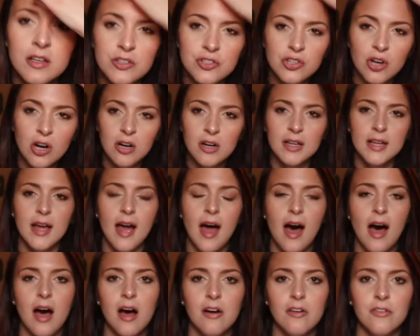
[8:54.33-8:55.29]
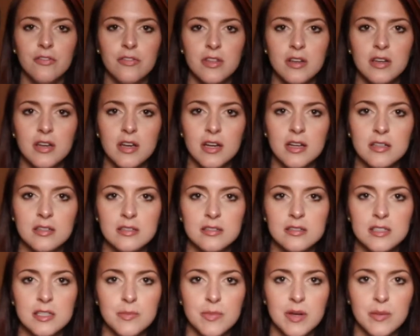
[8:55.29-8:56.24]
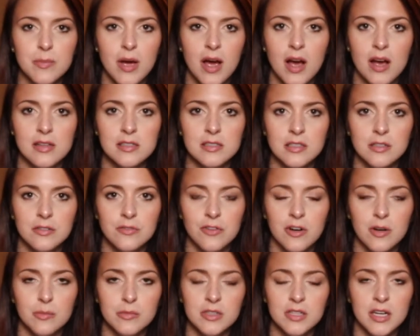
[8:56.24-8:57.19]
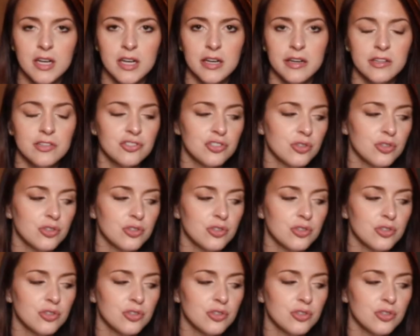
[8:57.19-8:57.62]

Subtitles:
So I already have the night sleeping mask from Laneige.